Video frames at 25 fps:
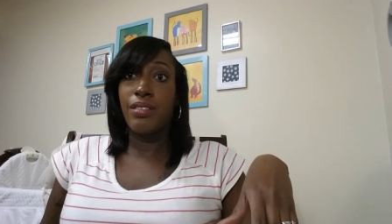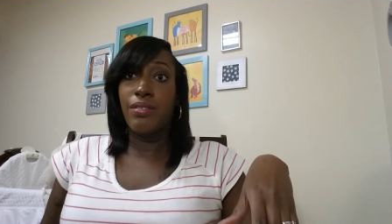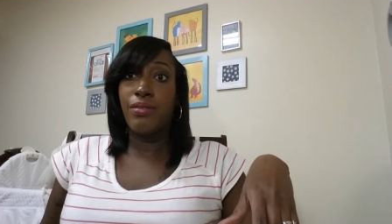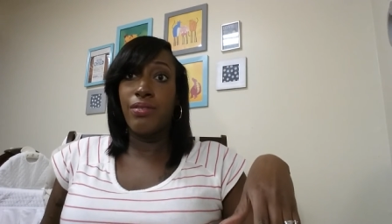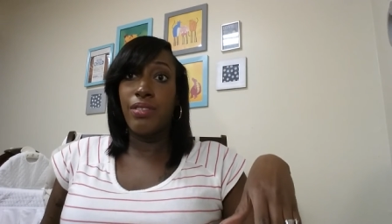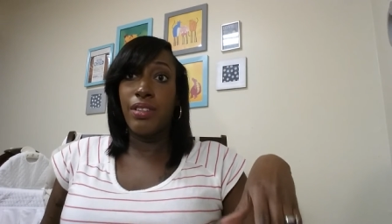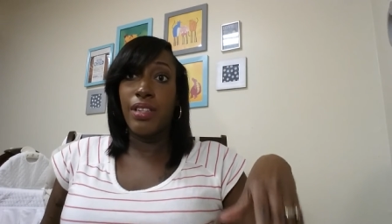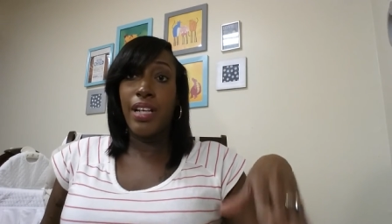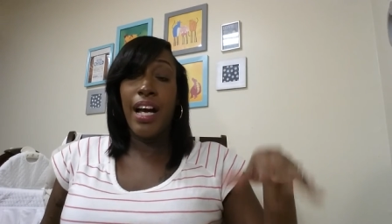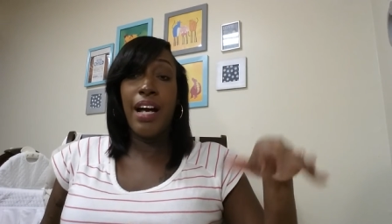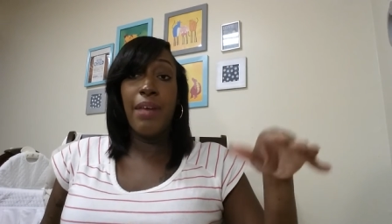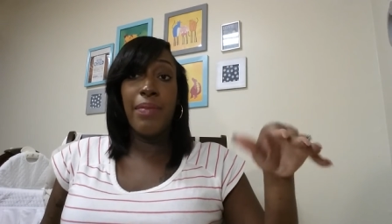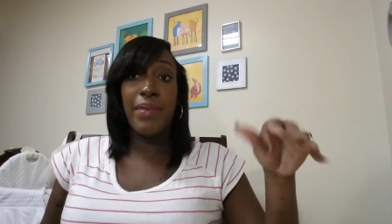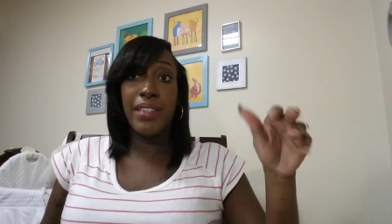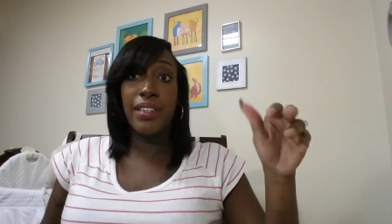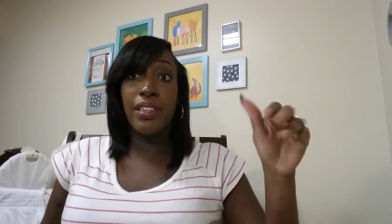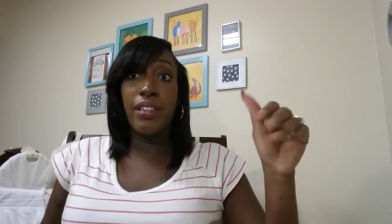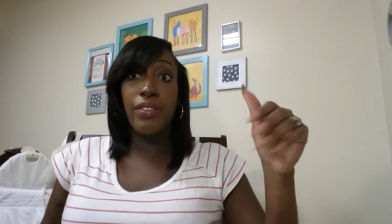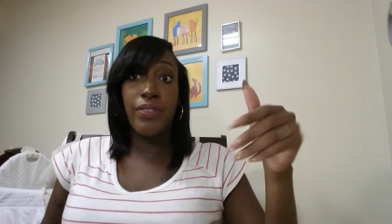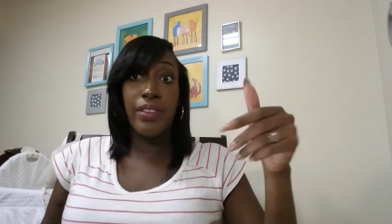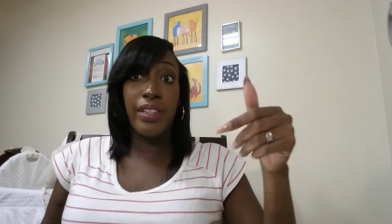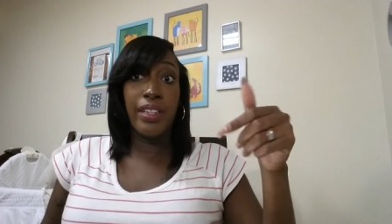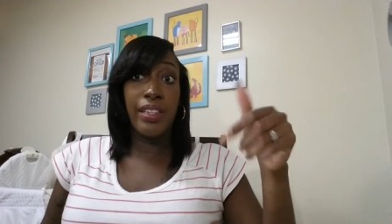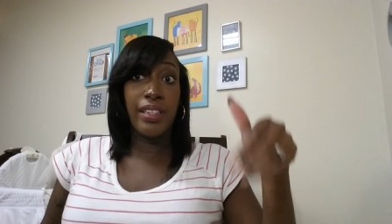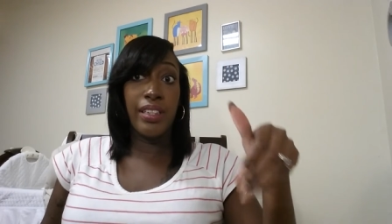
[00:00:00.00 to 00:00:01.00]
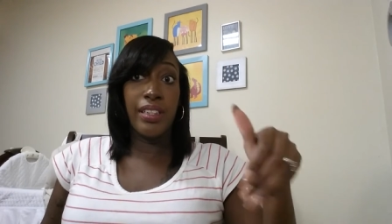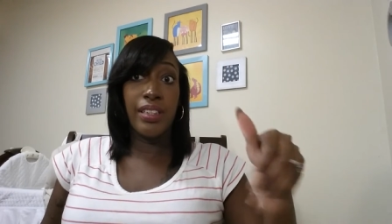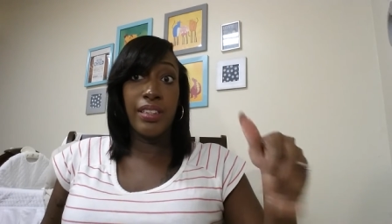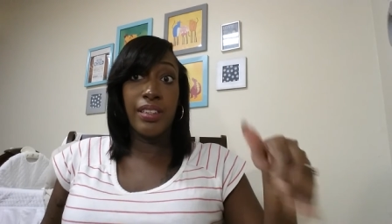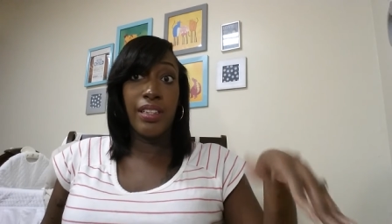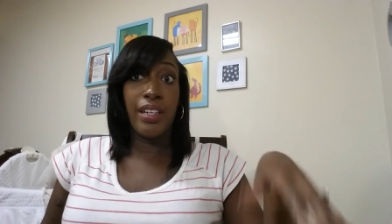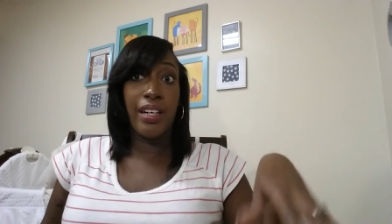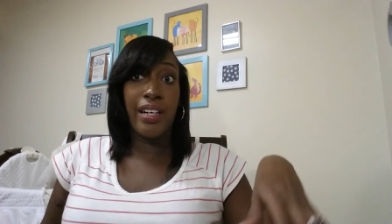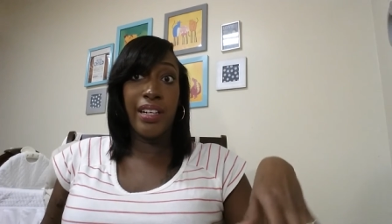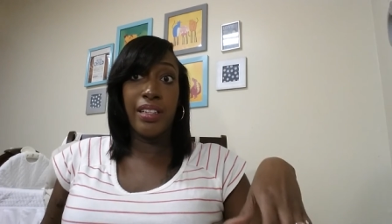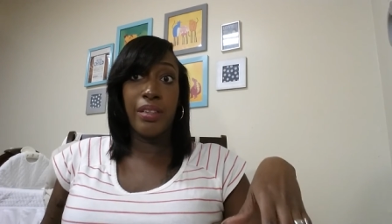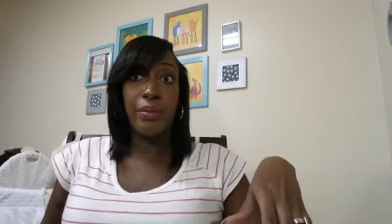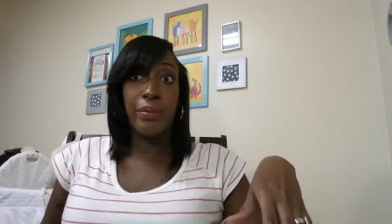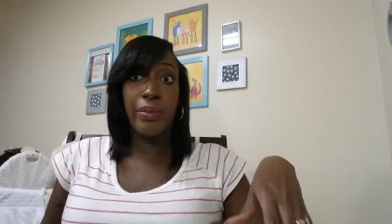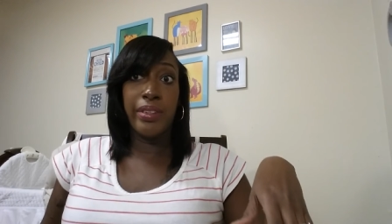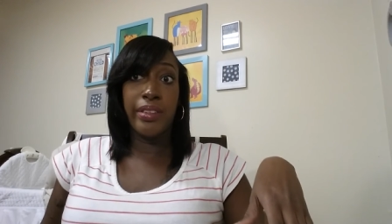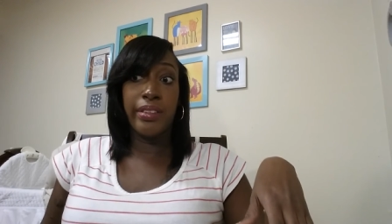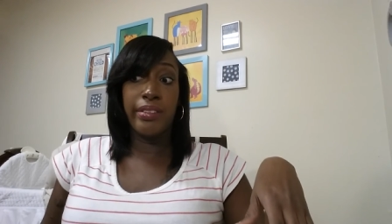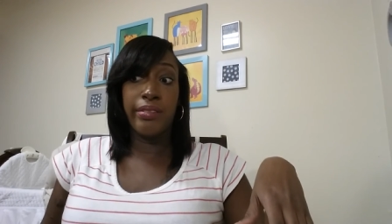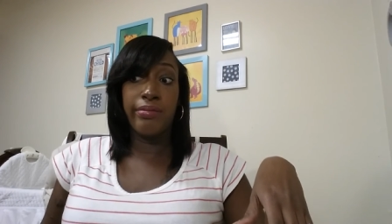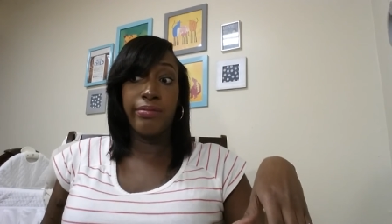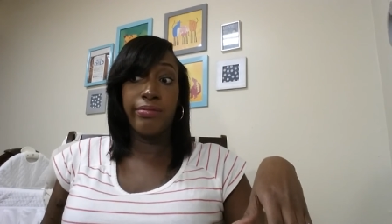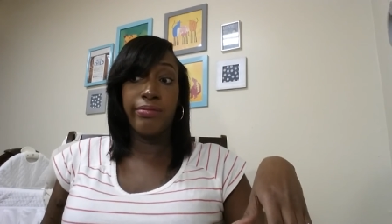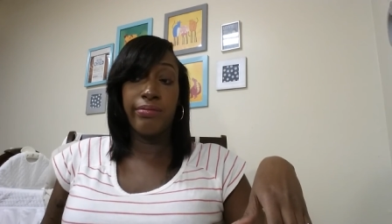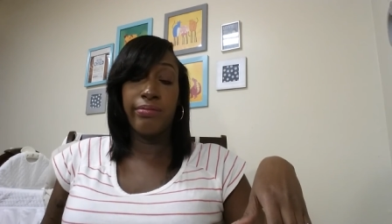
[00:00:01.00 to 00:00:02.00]
well, caught myself in the lead target, but
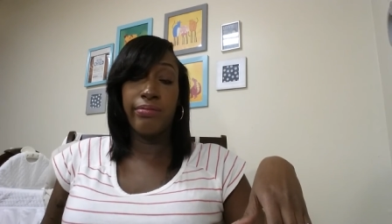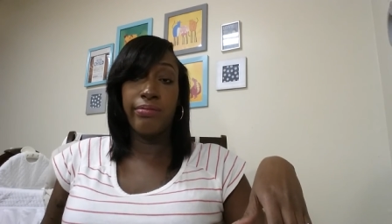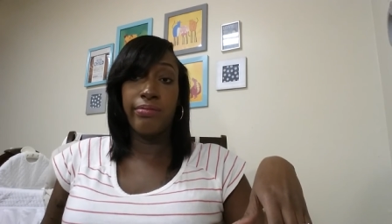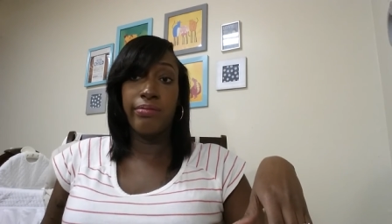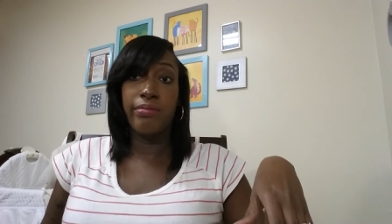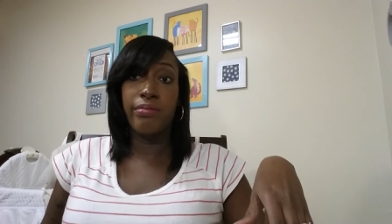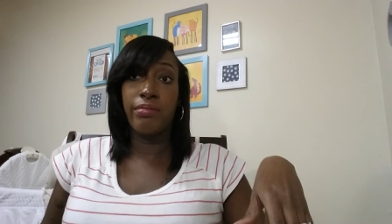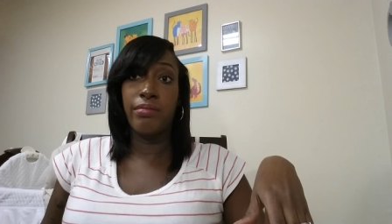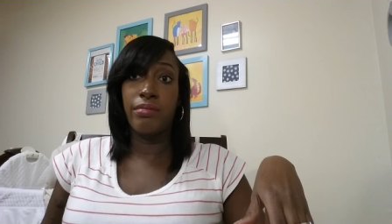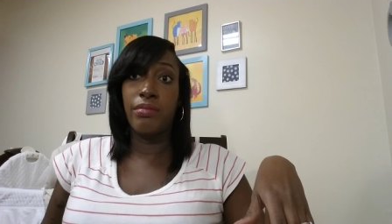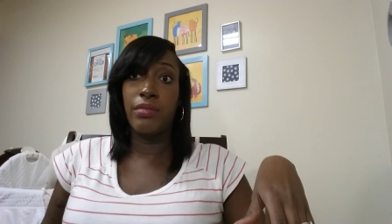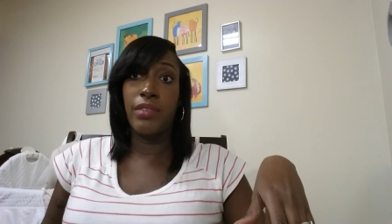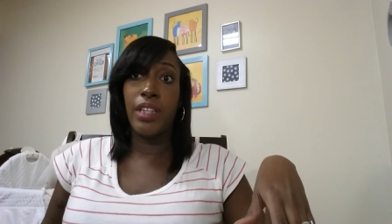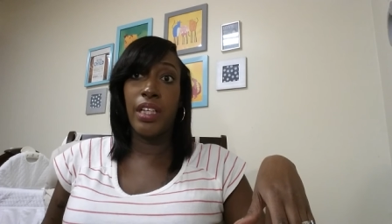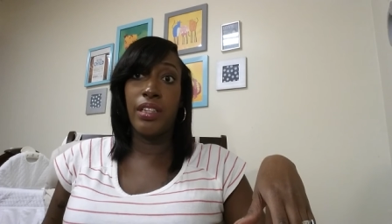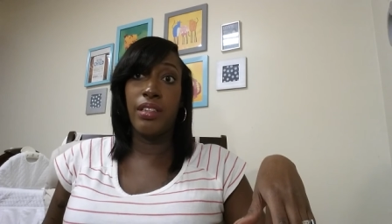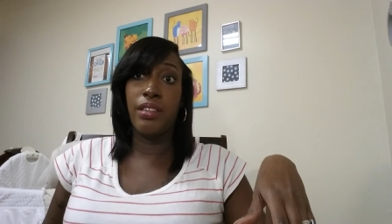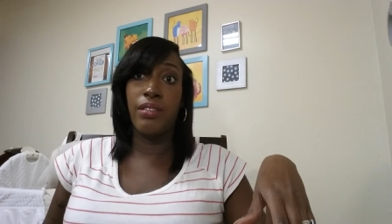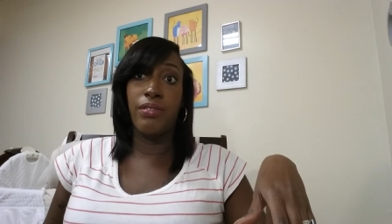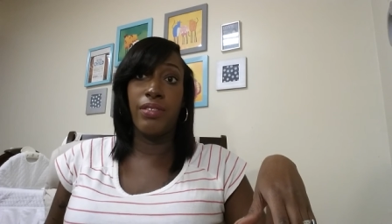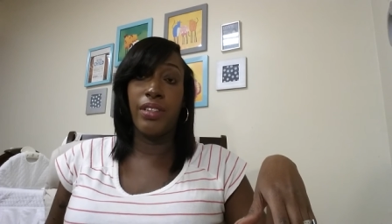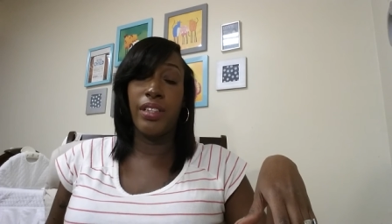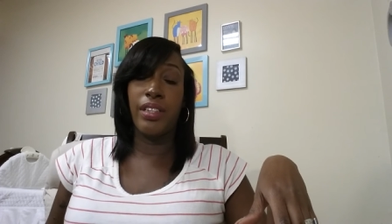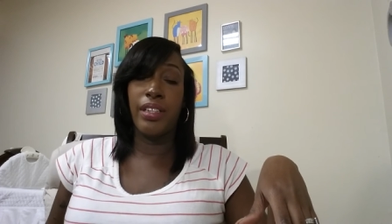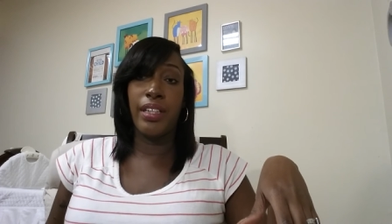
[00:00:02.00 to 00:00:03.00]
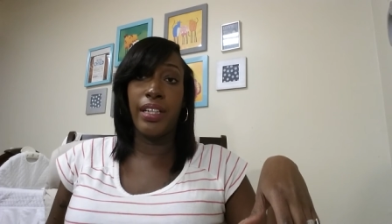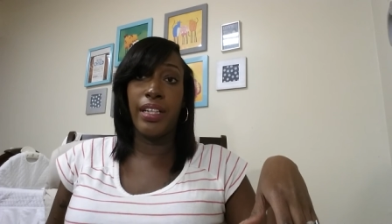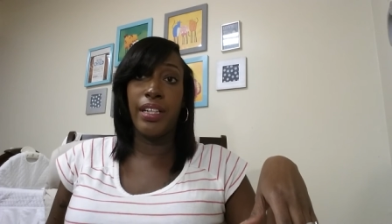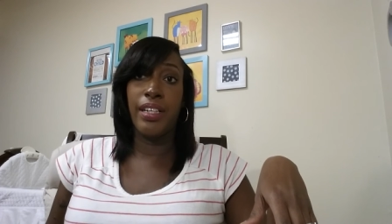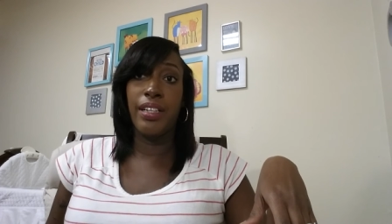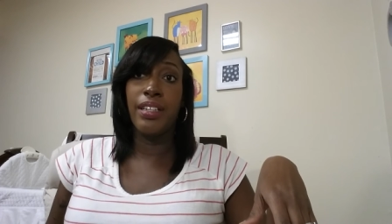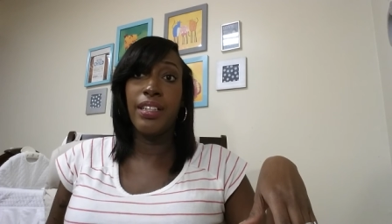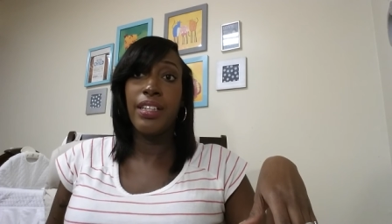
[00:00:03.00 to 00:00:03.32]
that didn't work out.